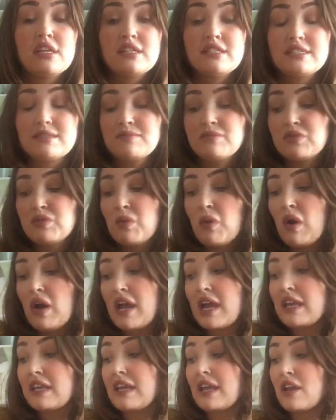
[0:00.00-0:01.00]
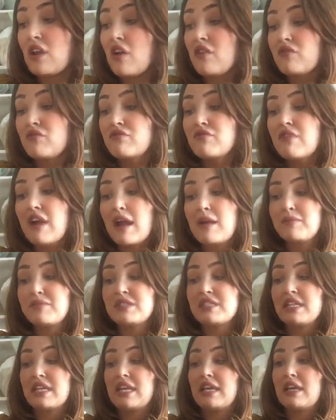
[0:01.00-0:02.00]
some twine, and I
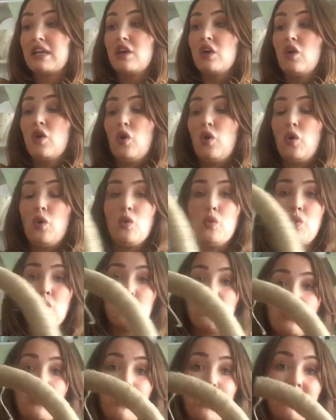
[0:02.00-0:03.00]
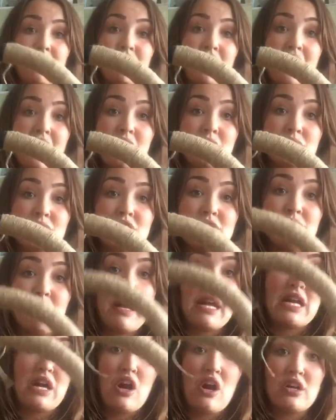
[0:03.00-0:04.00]
wrapped it all the way round
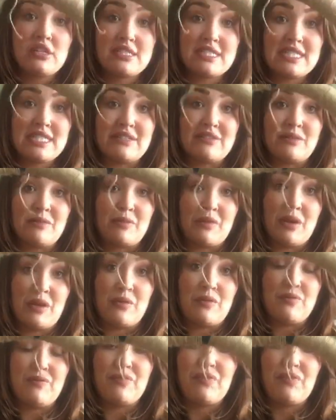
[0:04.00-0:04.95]
my car steering wheel.